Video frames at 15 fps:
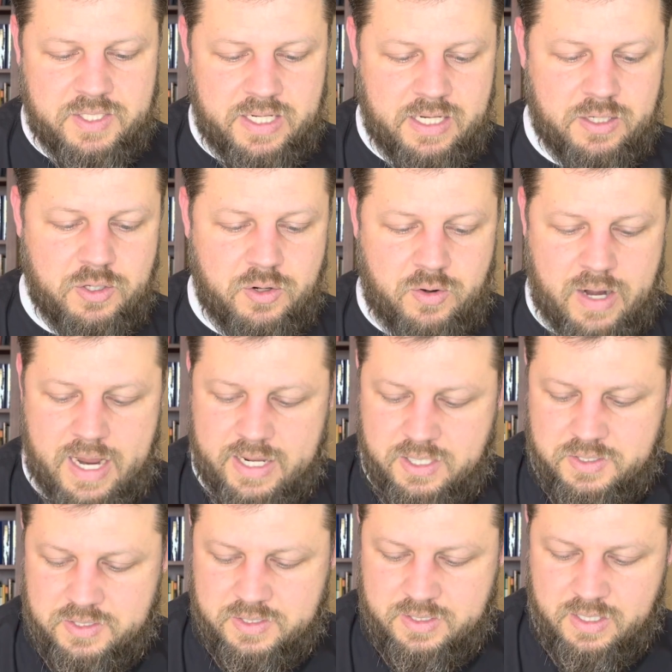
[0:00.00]
in
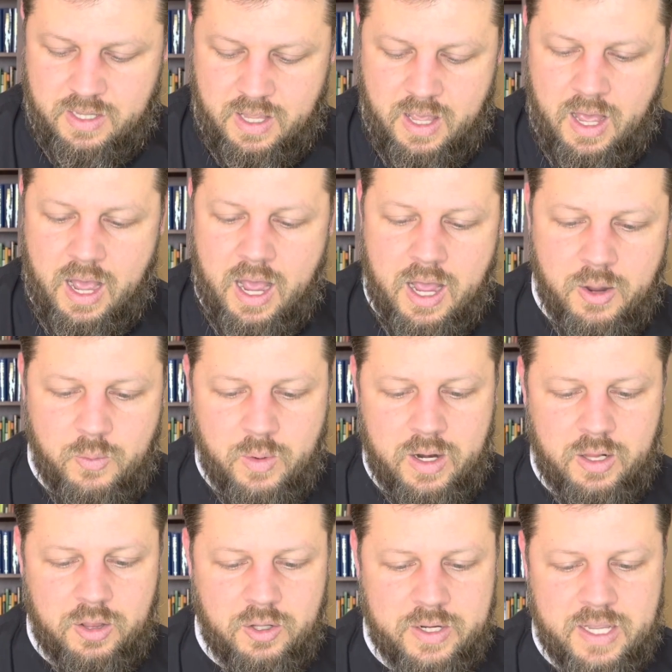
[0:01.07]
Christ? Uh, I want
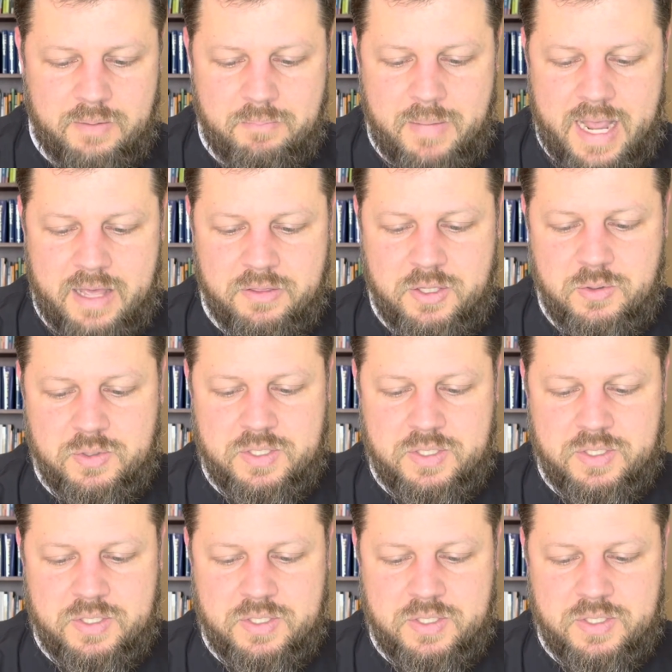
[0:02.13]
to look at Matthew